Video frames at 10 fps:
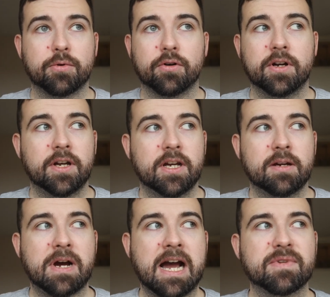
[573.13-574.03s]
But
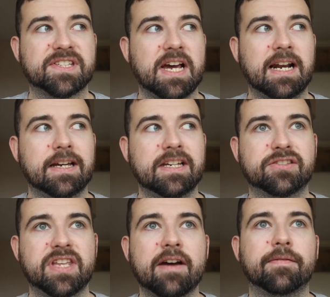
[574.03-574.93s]
Mohamed Salah, he's
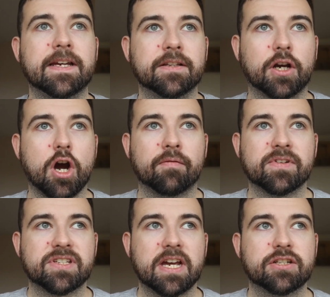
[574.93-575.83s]
definitely in the
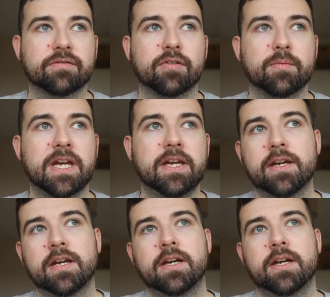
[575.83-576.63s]
conversation for me.